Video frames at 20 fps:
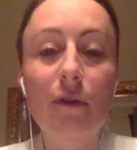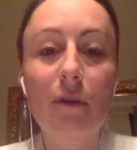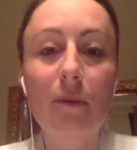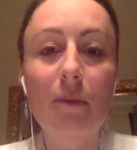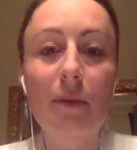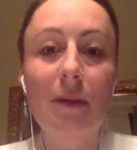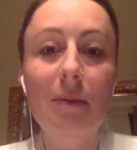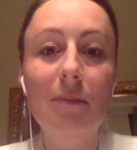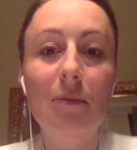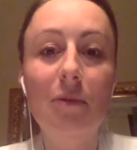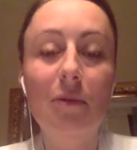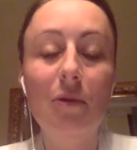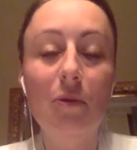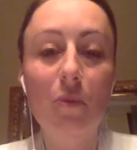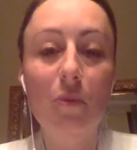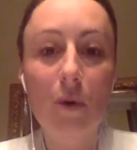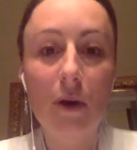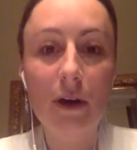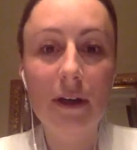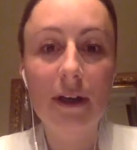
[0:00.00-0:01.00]
people who
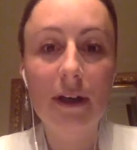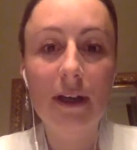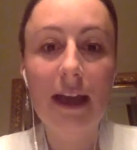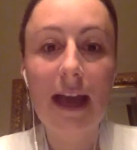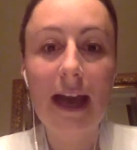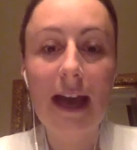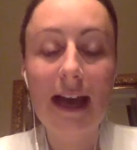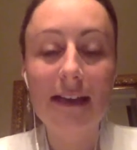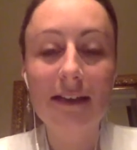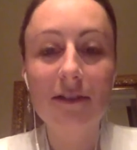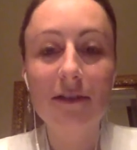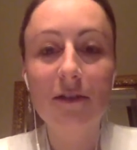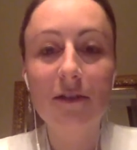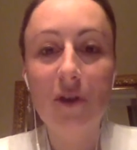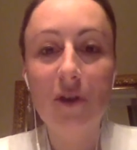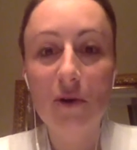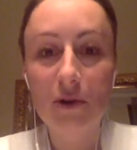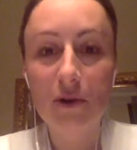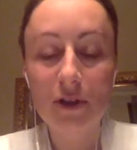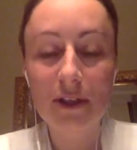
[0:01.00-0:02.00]
work as
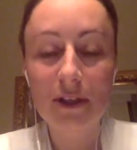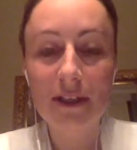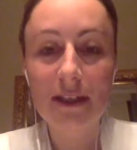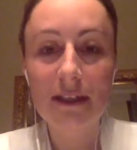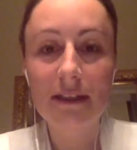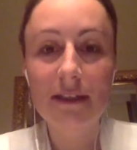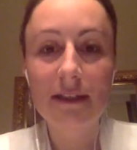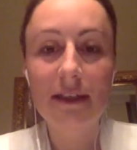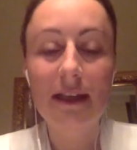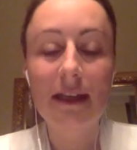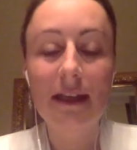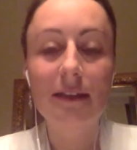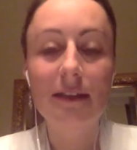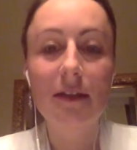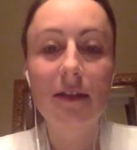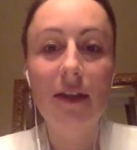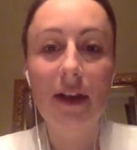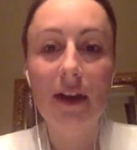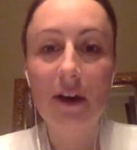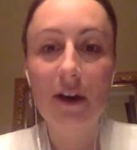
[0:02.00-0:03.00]
coaches, as
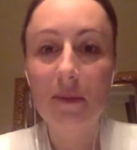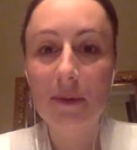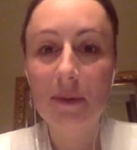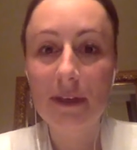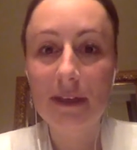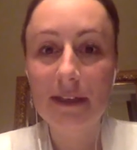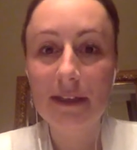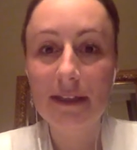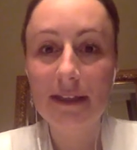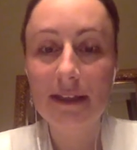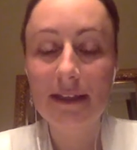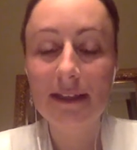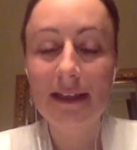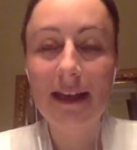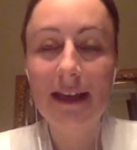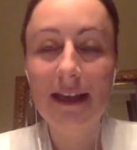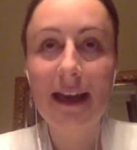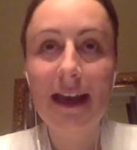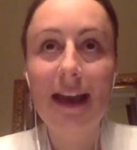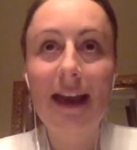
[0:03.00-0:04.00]
therapists,
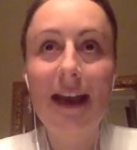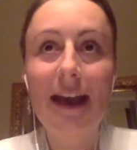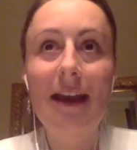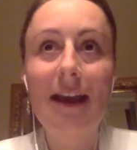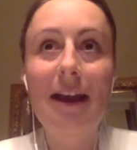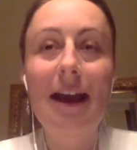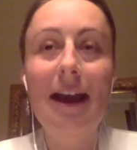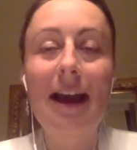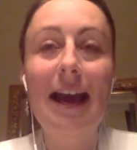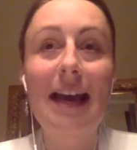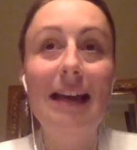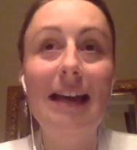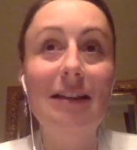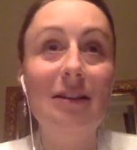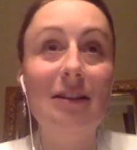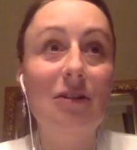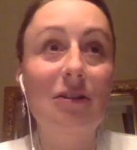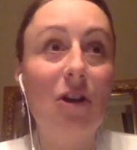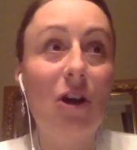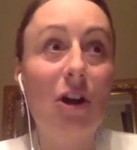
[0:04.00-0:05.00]

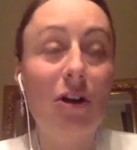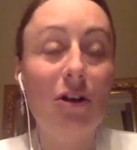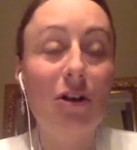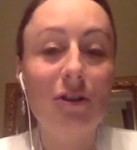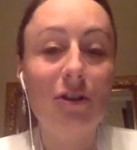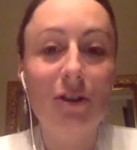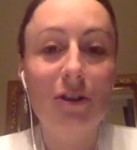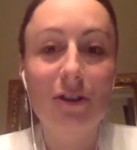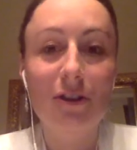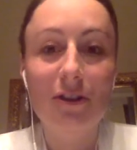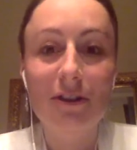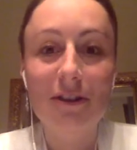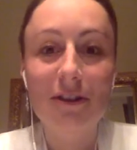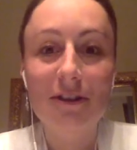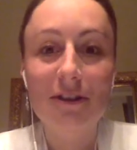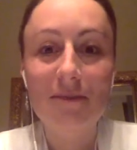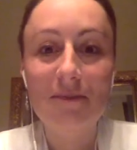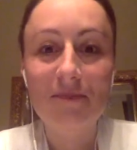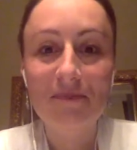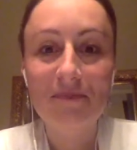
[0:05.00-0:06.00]
as
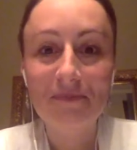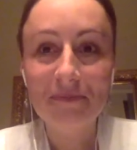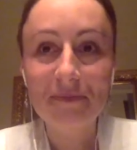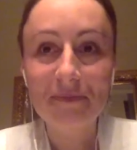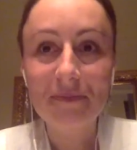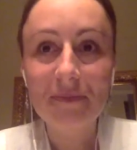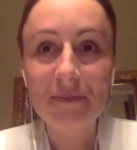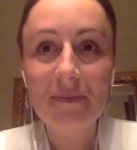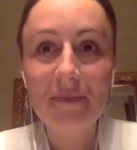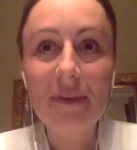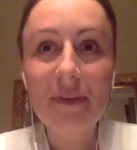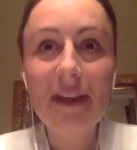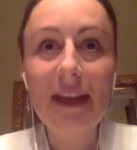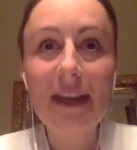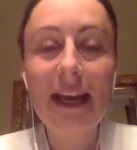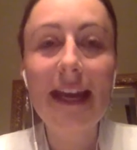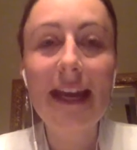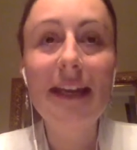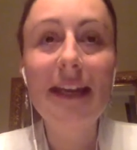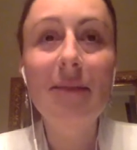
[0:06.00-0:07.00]
doctors,
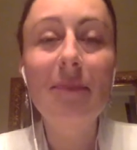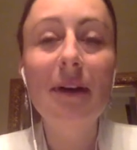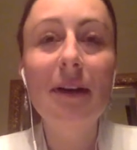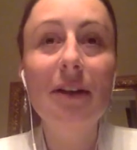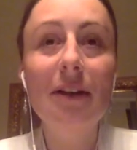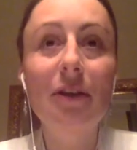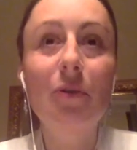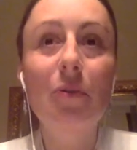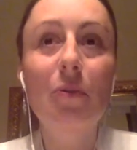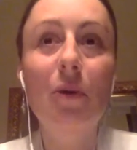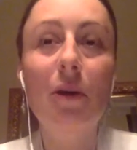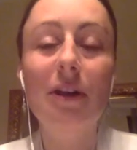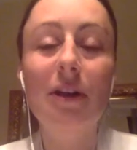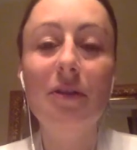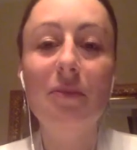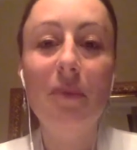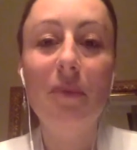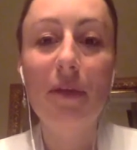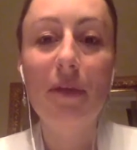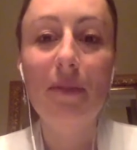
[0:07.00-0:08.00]
anybody who
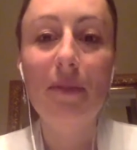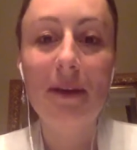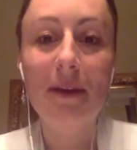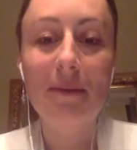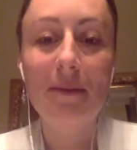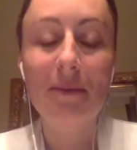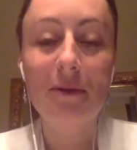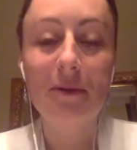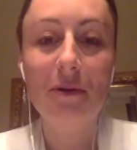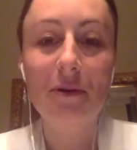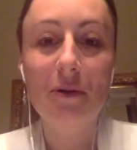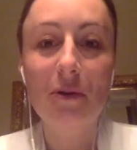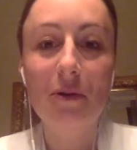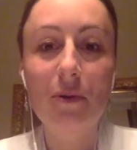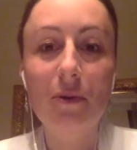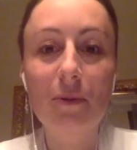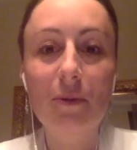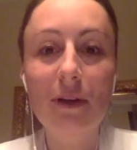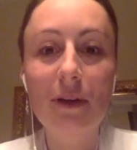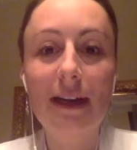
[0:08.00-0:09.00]
works with people
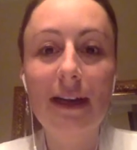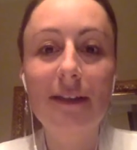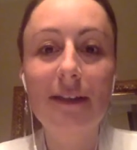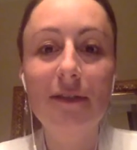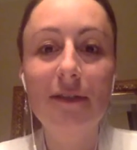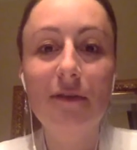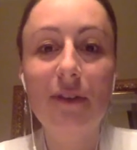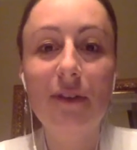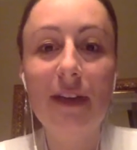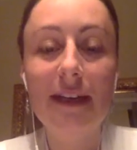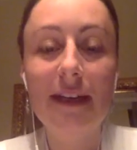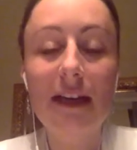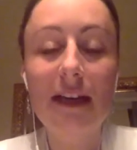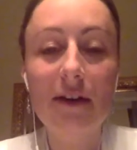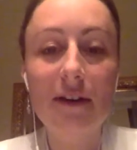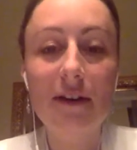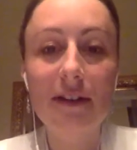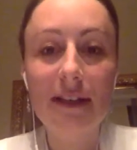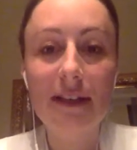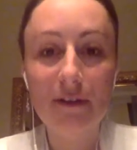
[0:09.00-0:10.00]
who would like to find
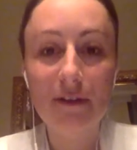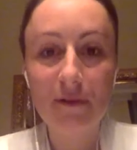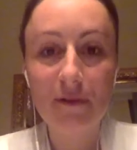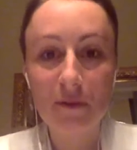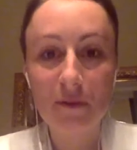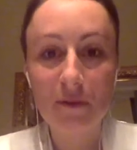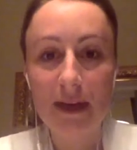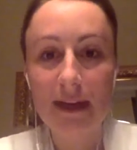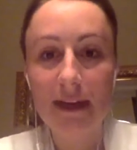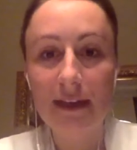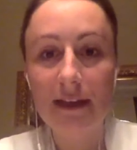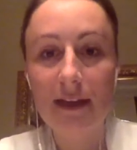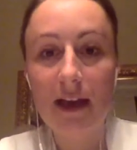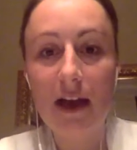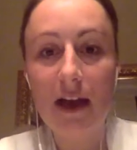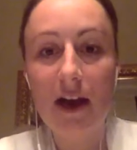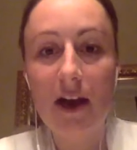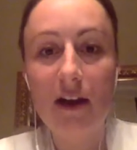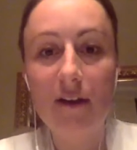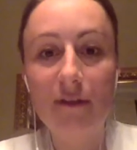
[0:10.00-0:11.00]
out a different way
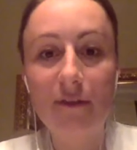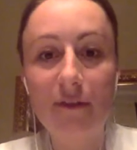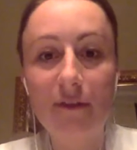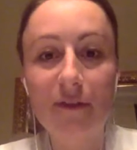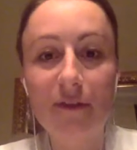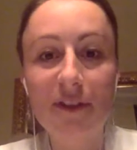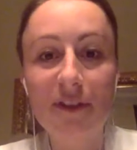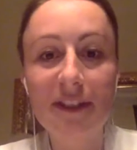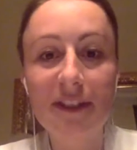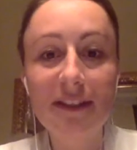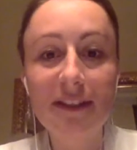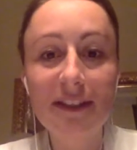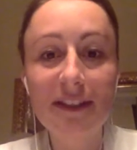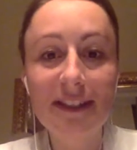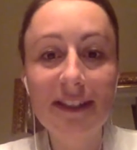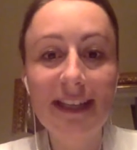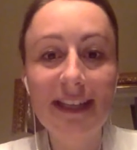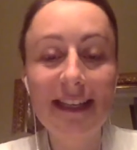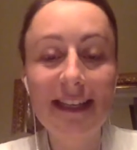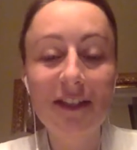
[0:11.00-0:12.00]
of
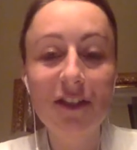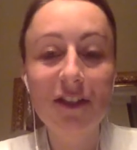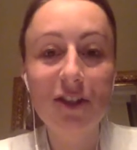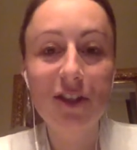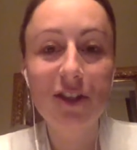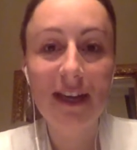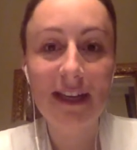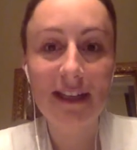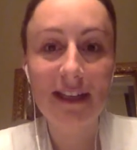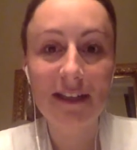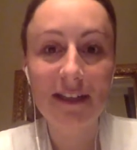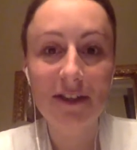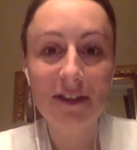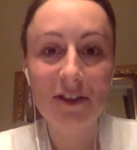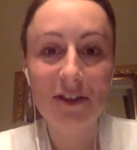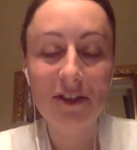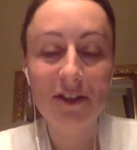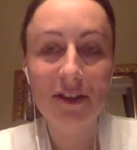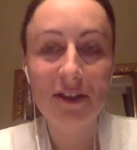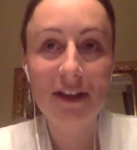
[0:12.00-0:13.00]
facilitating change